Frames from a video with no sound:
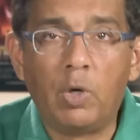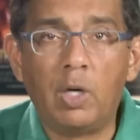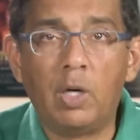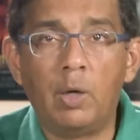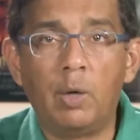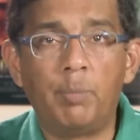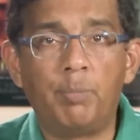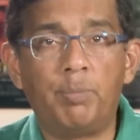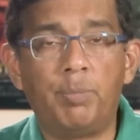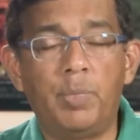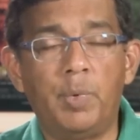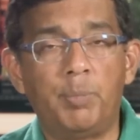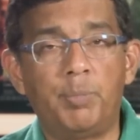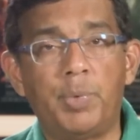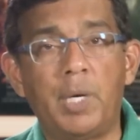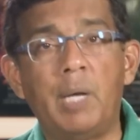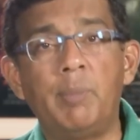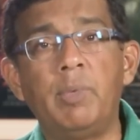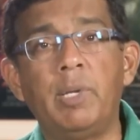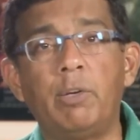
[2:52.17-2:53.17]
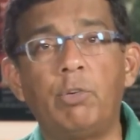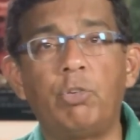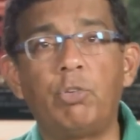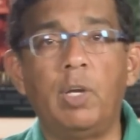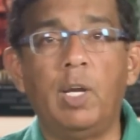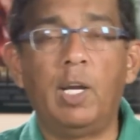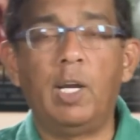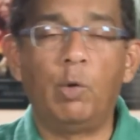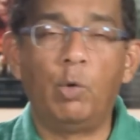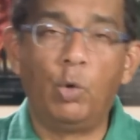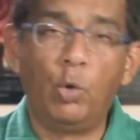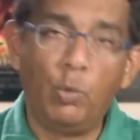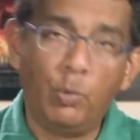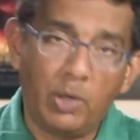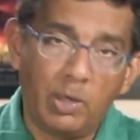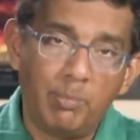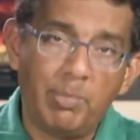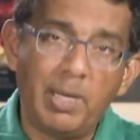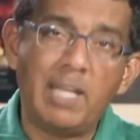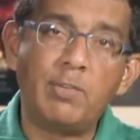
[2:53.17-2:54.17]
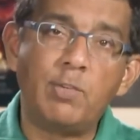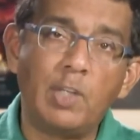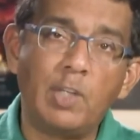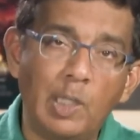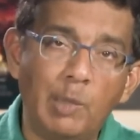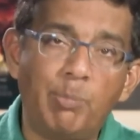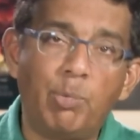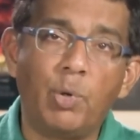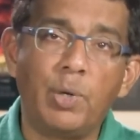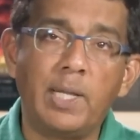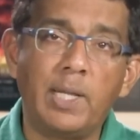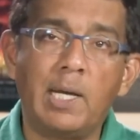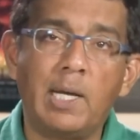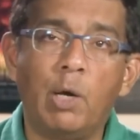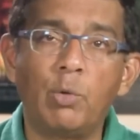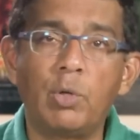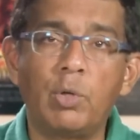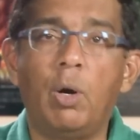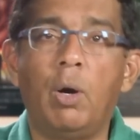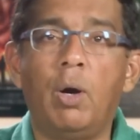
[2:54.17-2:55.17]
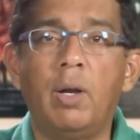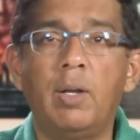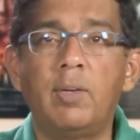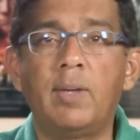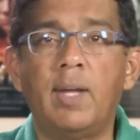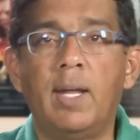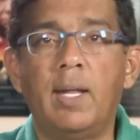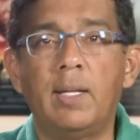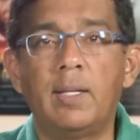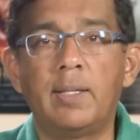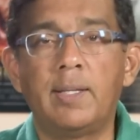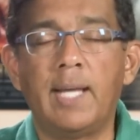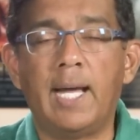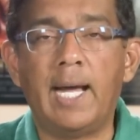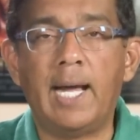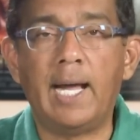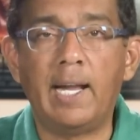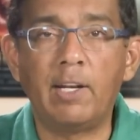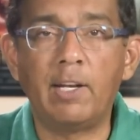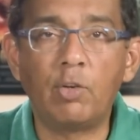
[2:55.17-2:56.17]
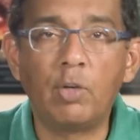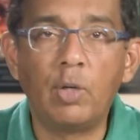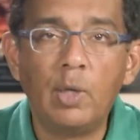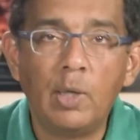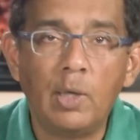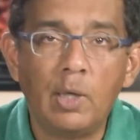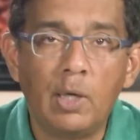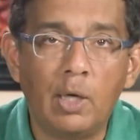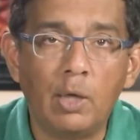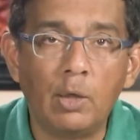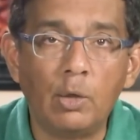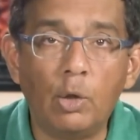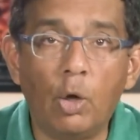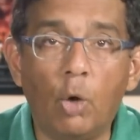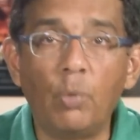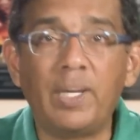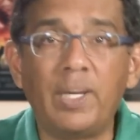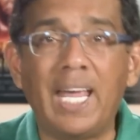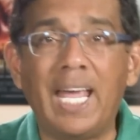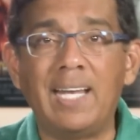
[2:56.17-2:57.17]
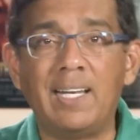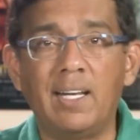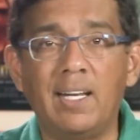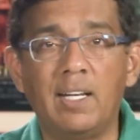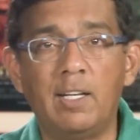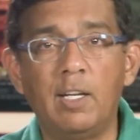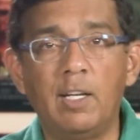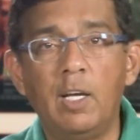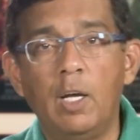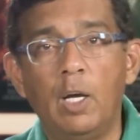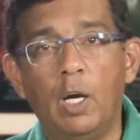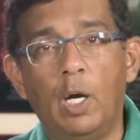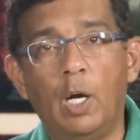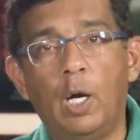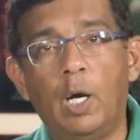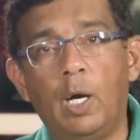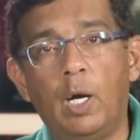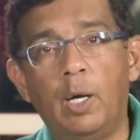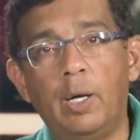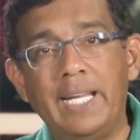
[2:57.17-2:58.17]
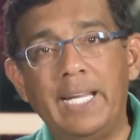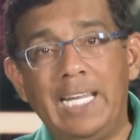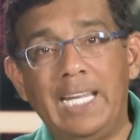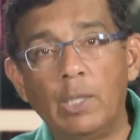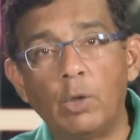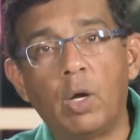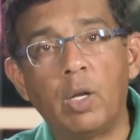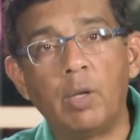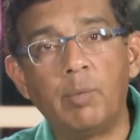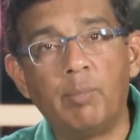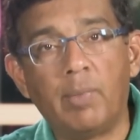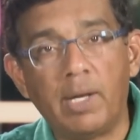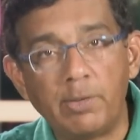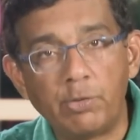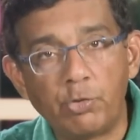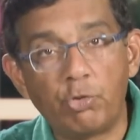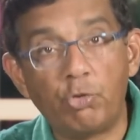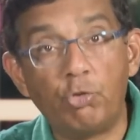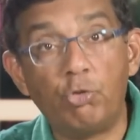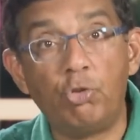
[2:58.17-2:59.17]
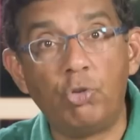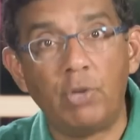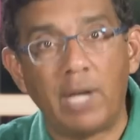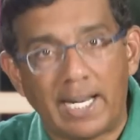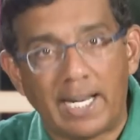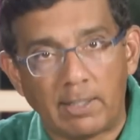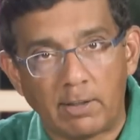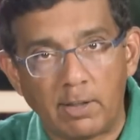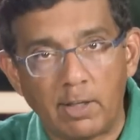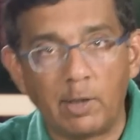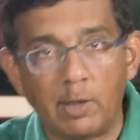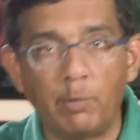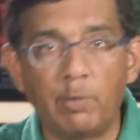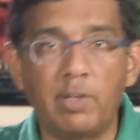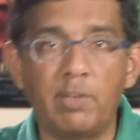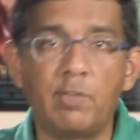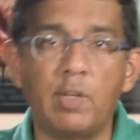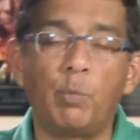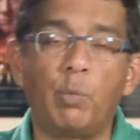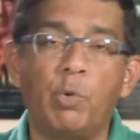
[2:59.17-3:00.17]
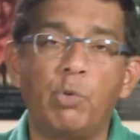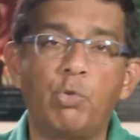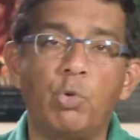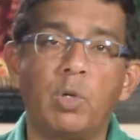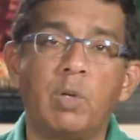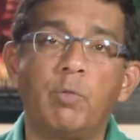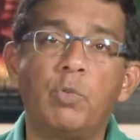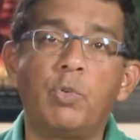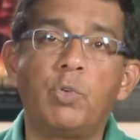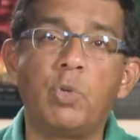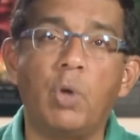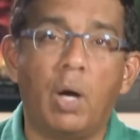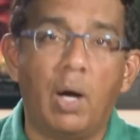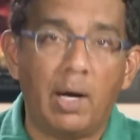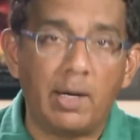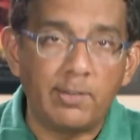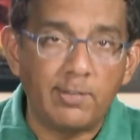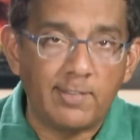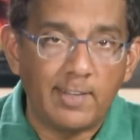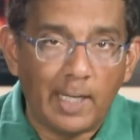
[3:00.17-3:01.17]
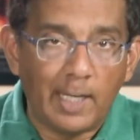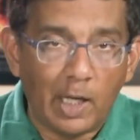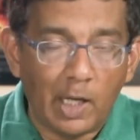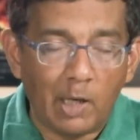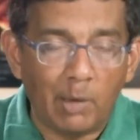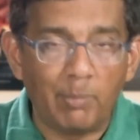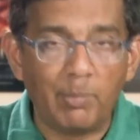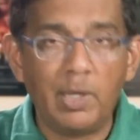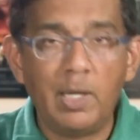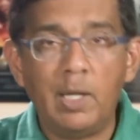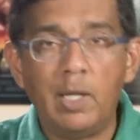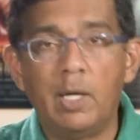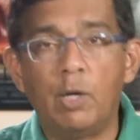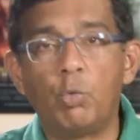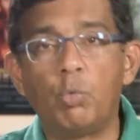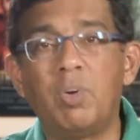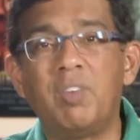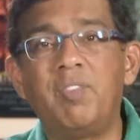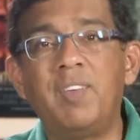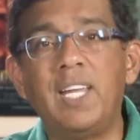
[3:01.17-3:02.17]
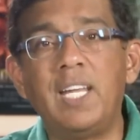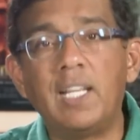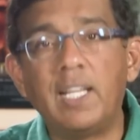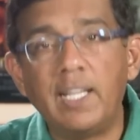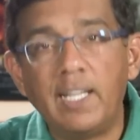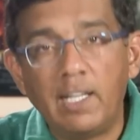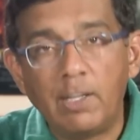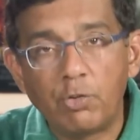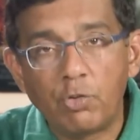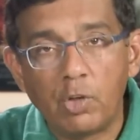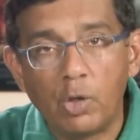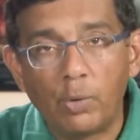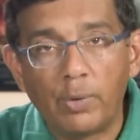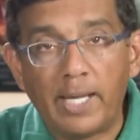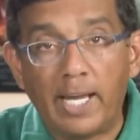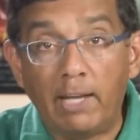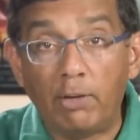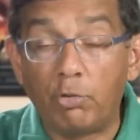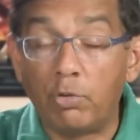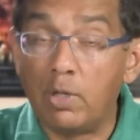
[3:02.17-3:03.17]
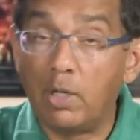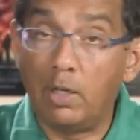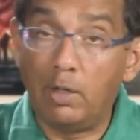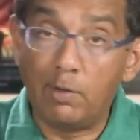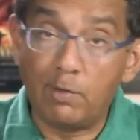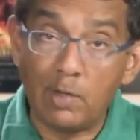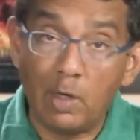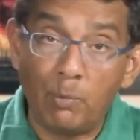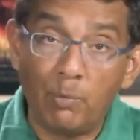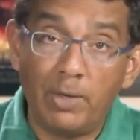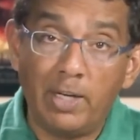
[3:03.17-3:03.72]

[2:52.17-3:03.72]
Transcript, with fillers: were publishing, who were basically putting out content that uh, located uh, Elon Musk's jet. In other words, that was sort of doxing him, uh, revealing his location, and in some